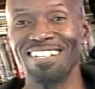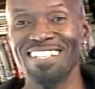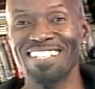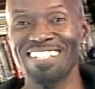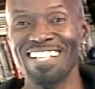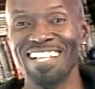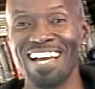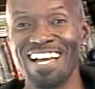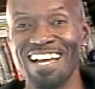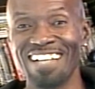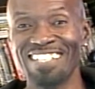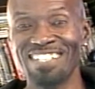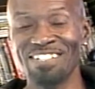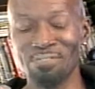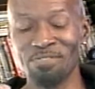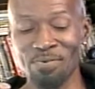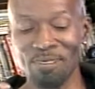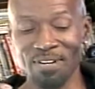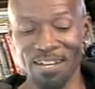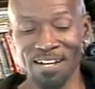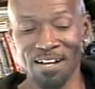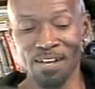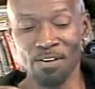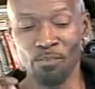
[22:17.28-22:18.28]
That
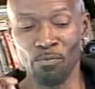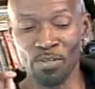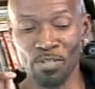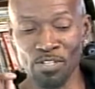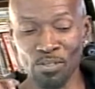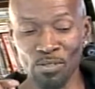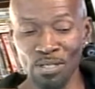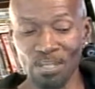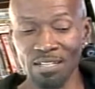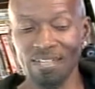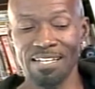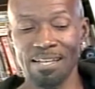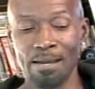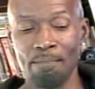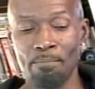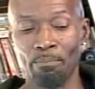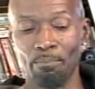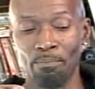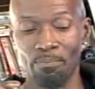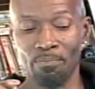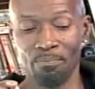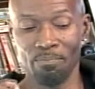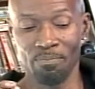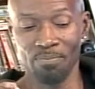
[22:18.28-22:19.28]
when you look at
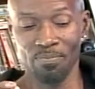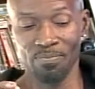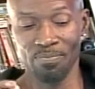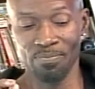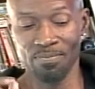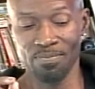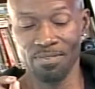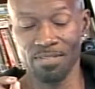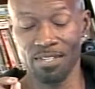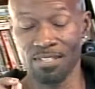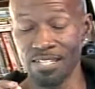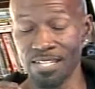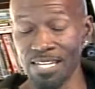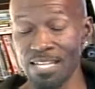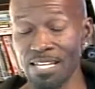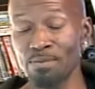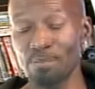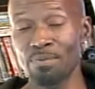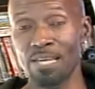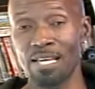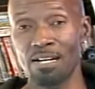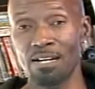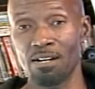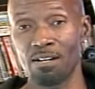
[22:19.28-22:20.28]
the
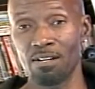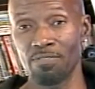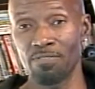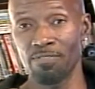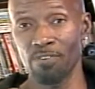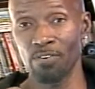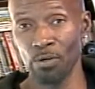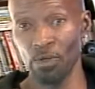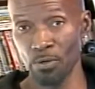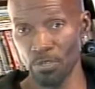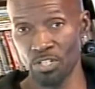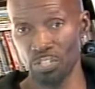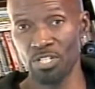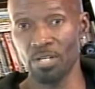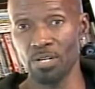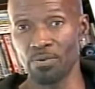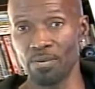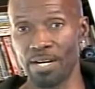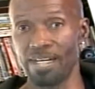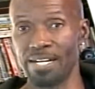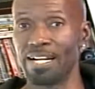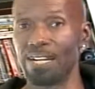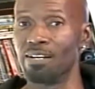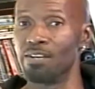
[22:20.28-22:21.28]
teams that are flourishing
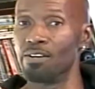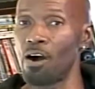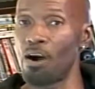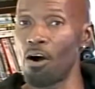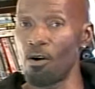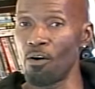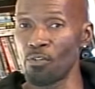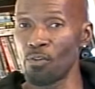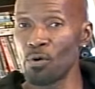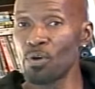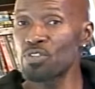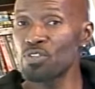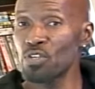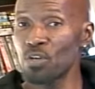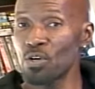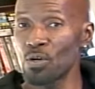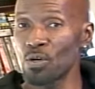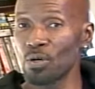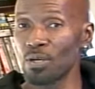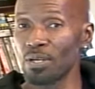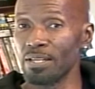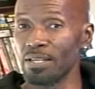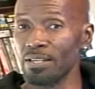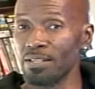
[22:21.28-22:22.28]
right now, although it's
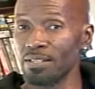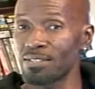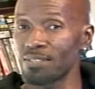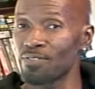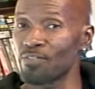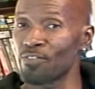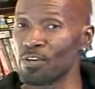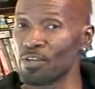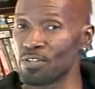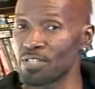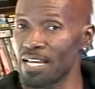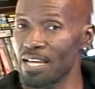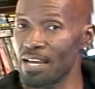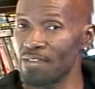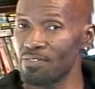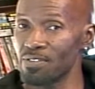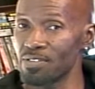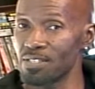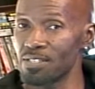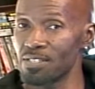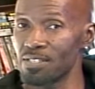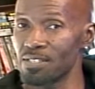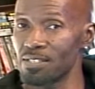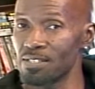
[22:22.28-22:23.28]
early, first half
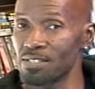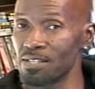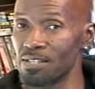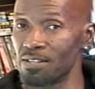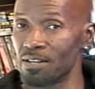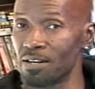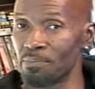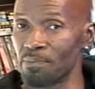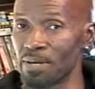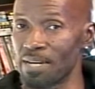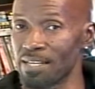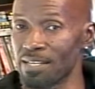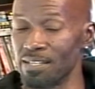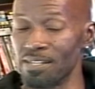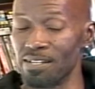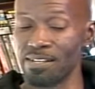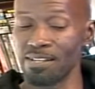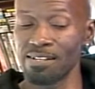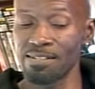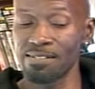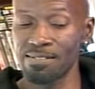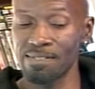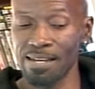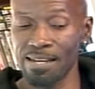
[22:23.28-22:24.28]
of the year, I'm not getting
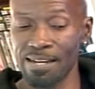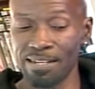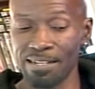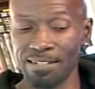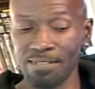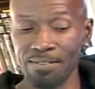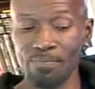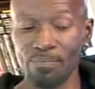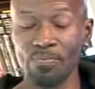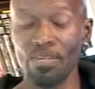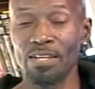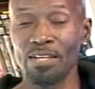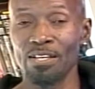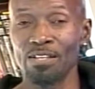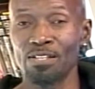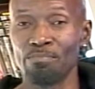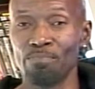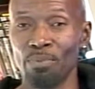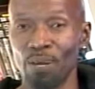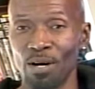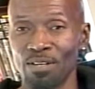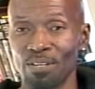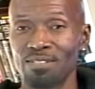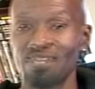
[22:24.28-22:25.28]
excited.
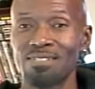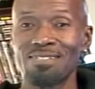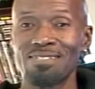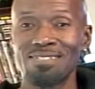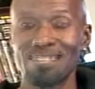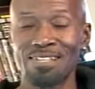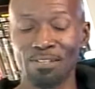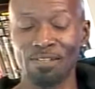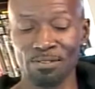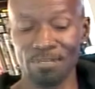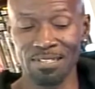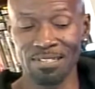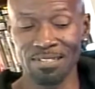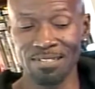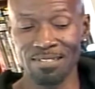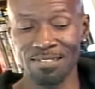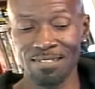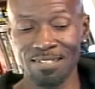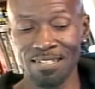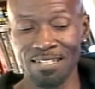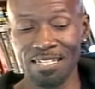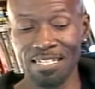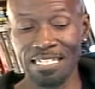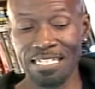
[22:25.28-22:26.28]
Boston
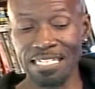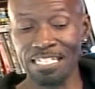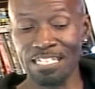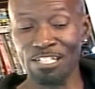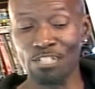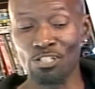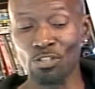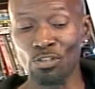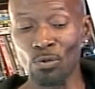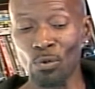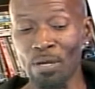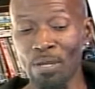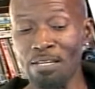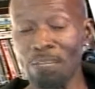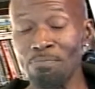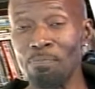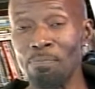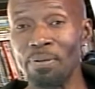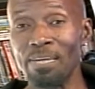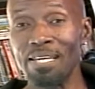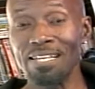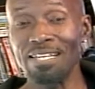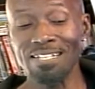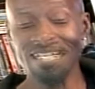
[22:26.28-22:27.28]
Celtics,
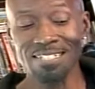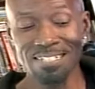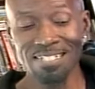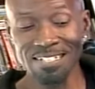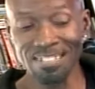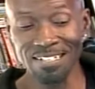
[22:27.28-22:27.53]
Detroit Pistons,